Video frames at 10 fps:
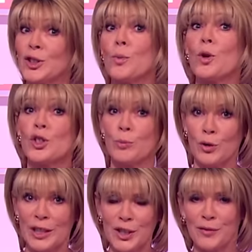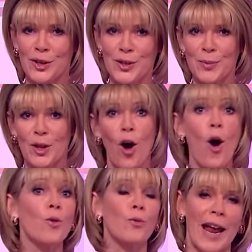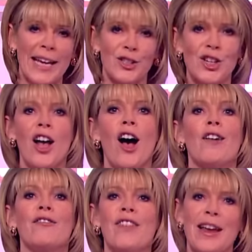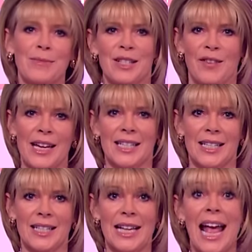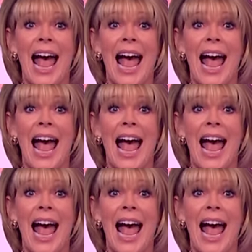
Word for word: to watch more interviews with a whole range of famous faces.